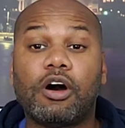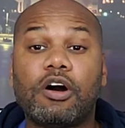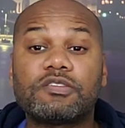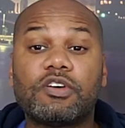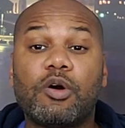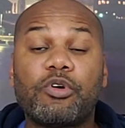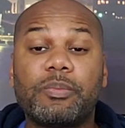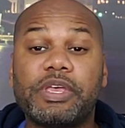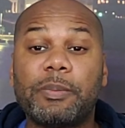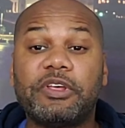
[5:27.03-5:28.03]
Also, I want to
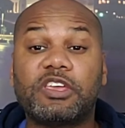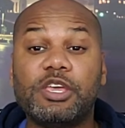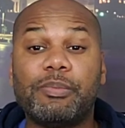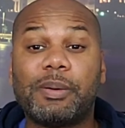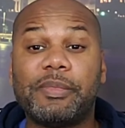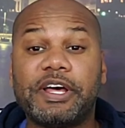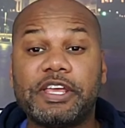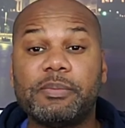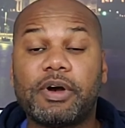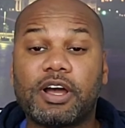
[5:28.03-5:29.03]
be able to keep my
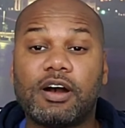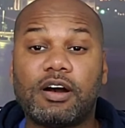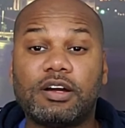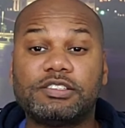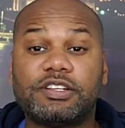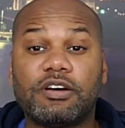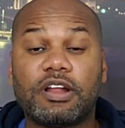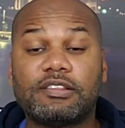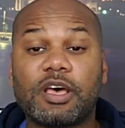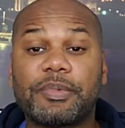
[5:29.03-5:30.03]
money, my cards, and all
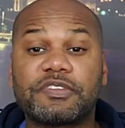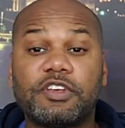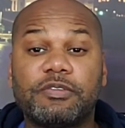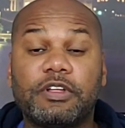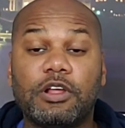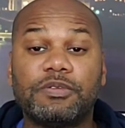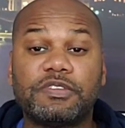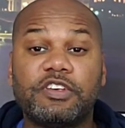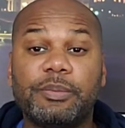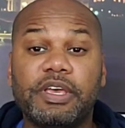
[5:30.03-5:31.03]
that type of stuff close
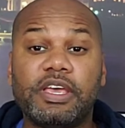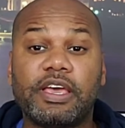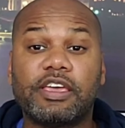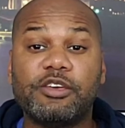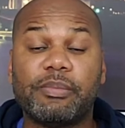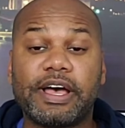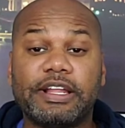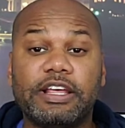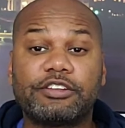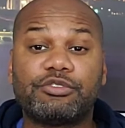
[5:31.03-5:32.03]
to me and keep my
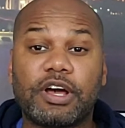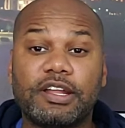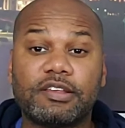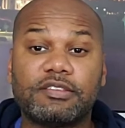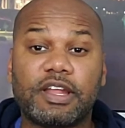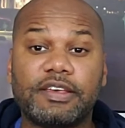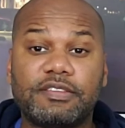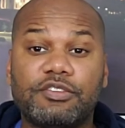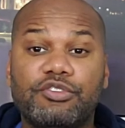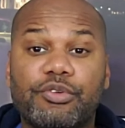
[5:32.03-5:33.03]
electronics nice
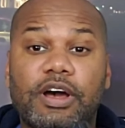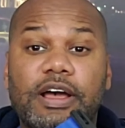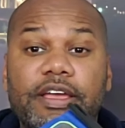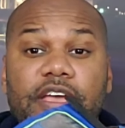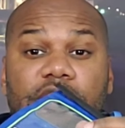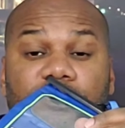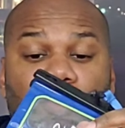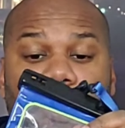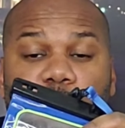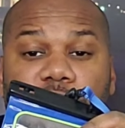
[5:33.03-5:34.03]
and dry. So
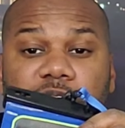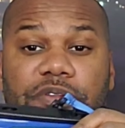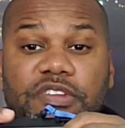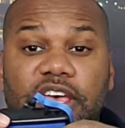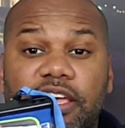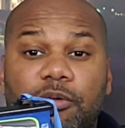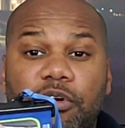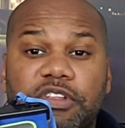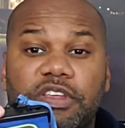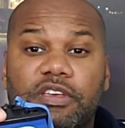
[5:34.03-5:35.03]
I will take
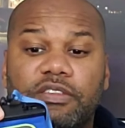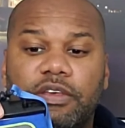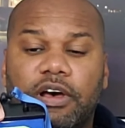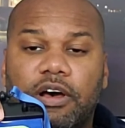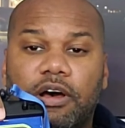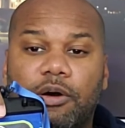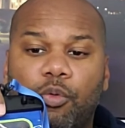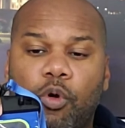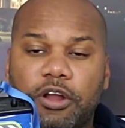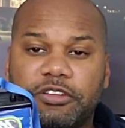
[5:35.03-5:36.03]
one of these
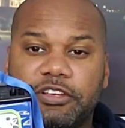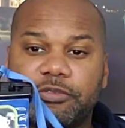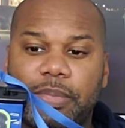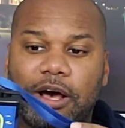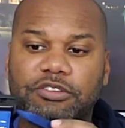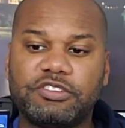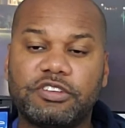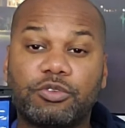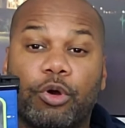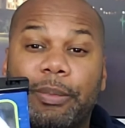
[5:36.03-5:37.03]
waterless
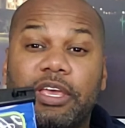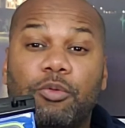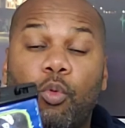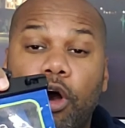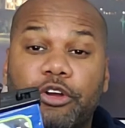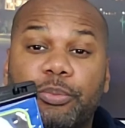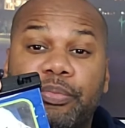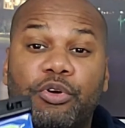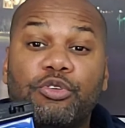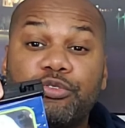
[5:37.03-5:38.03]
pouches, or
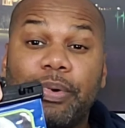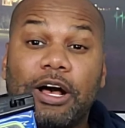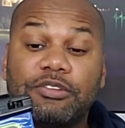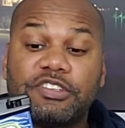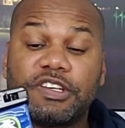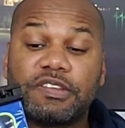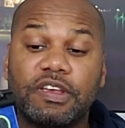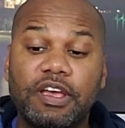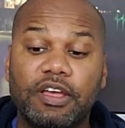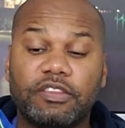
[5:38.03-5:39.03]
waterproof pouches
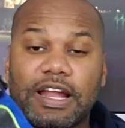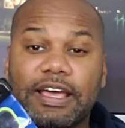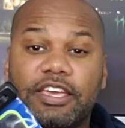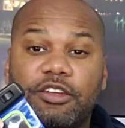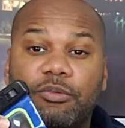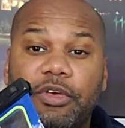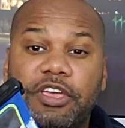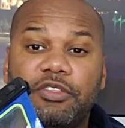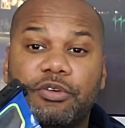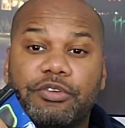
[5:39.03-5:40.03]
that I can
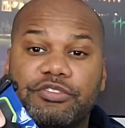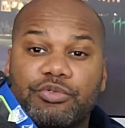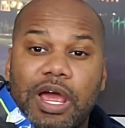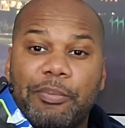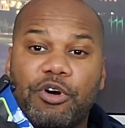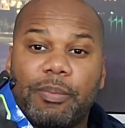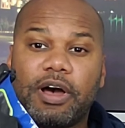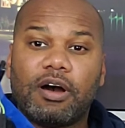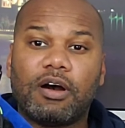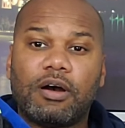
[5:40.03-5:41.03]
either strap on my
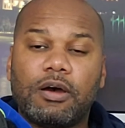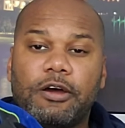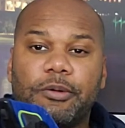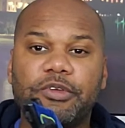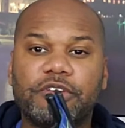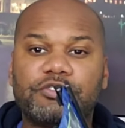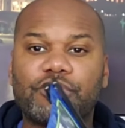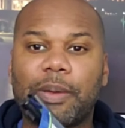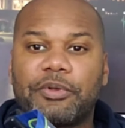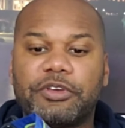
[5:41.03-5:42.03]
arm, you can
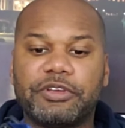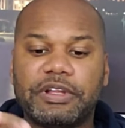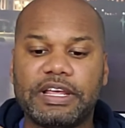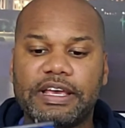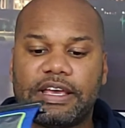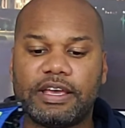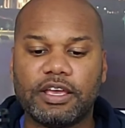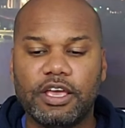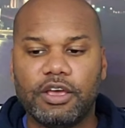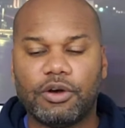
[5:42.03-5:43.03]
strap it on your
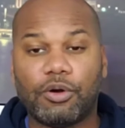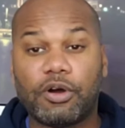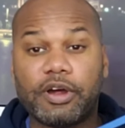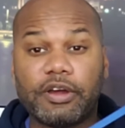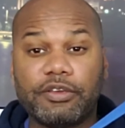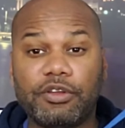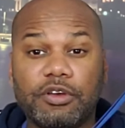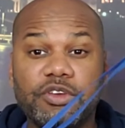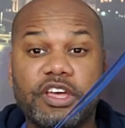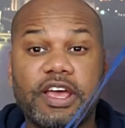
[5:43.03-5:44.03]
leg, or, you know,
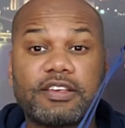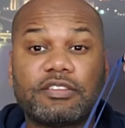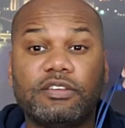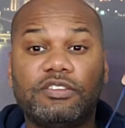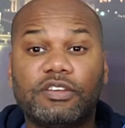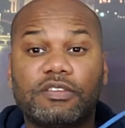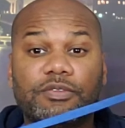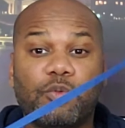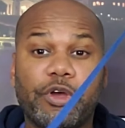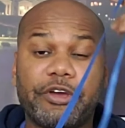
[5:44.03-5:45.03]
you can actually just
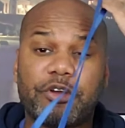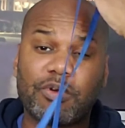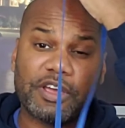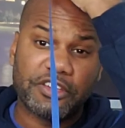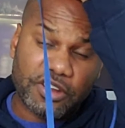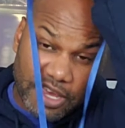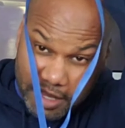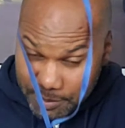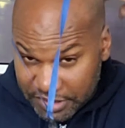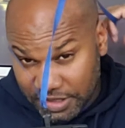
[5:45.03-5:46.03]
wear it around your
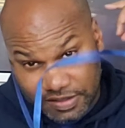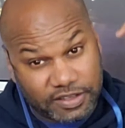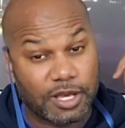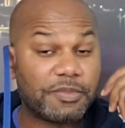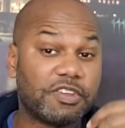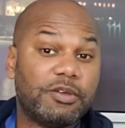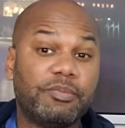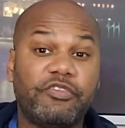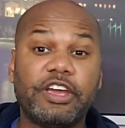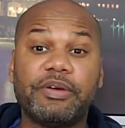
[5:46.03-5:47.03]
neck. But this comes in
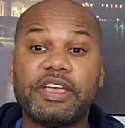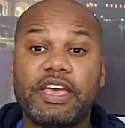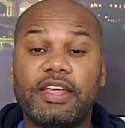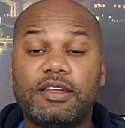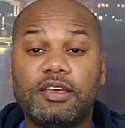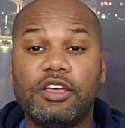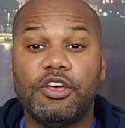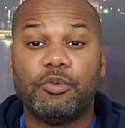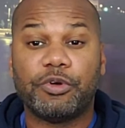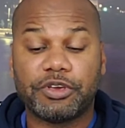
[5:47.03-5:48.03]
very handy
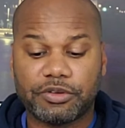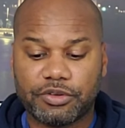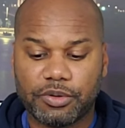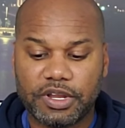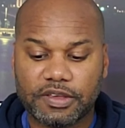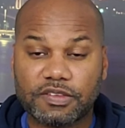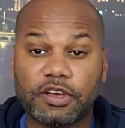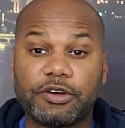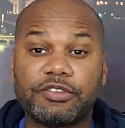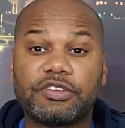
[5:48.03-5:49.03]
when you're doing
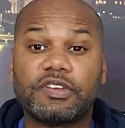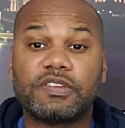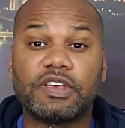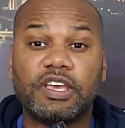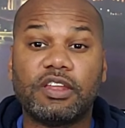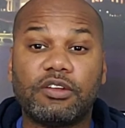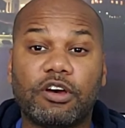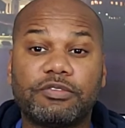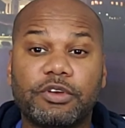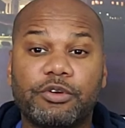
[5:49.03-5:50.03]
excursions and getting
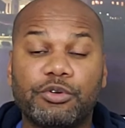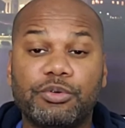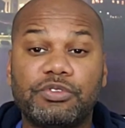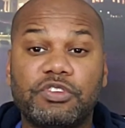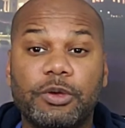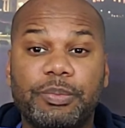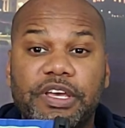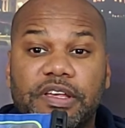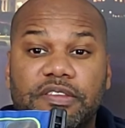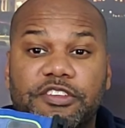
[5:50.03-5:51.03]
off the cruise ship,
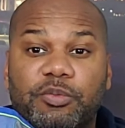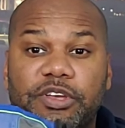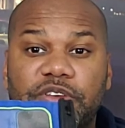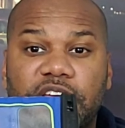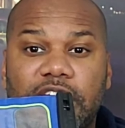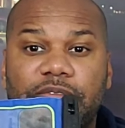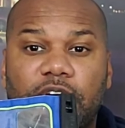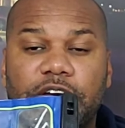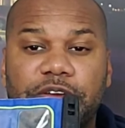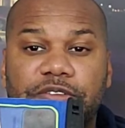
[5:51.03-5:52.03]
because this way you can have
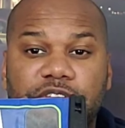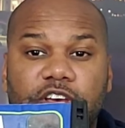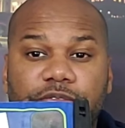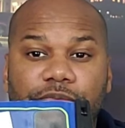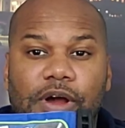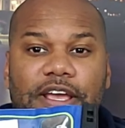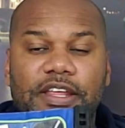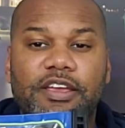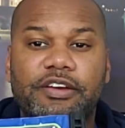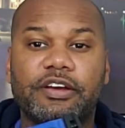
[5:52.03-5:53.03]
all your stuff right
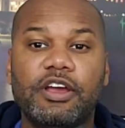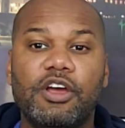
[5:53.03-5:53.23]
here